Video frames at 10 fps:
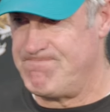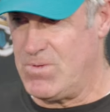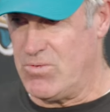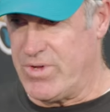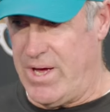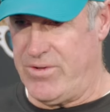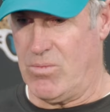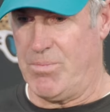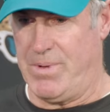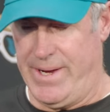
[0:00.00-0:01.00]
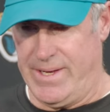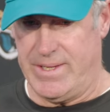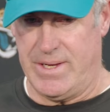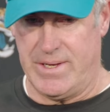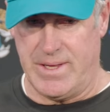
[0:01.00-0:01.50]
those guys that were playing at
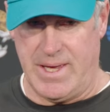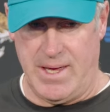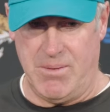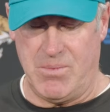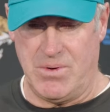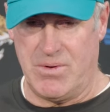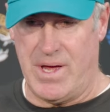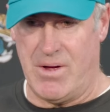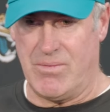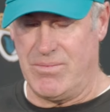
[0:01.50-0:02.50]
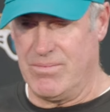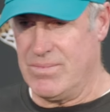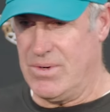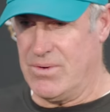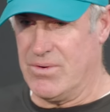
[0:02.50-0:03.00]
the end of the game, when you're down
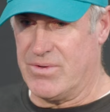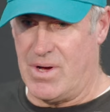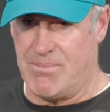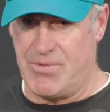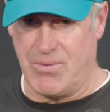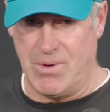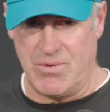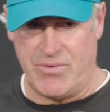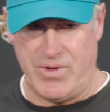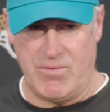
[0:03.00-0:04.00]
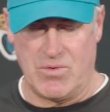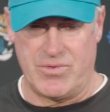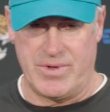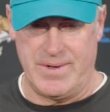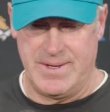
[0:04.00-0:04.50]
your top three
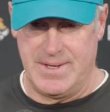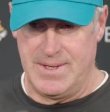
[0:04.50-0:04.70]
receivers and